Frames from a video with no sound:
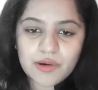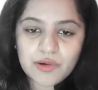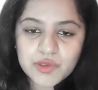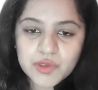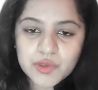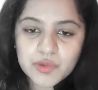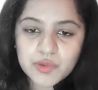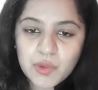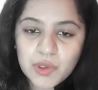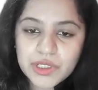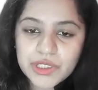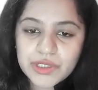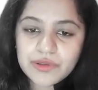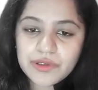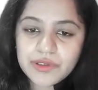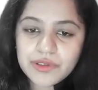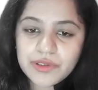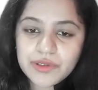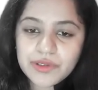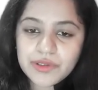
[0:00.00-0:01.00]
So what you will
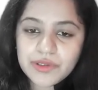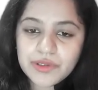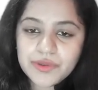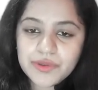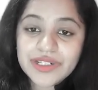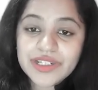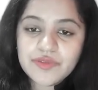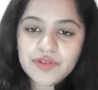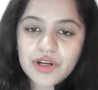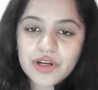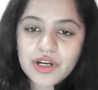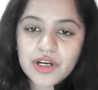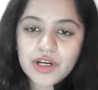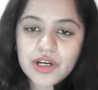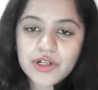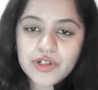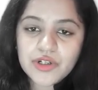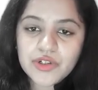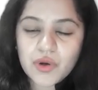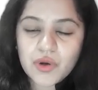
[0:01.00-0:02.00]
do, you will give
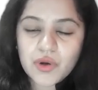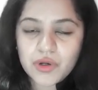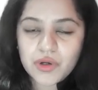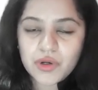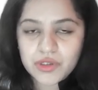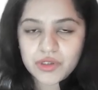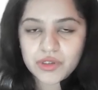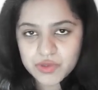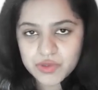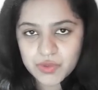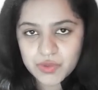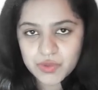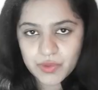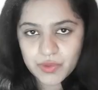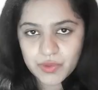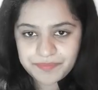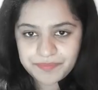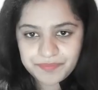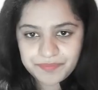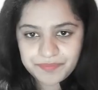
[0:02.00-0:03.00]
toxoid. Okay.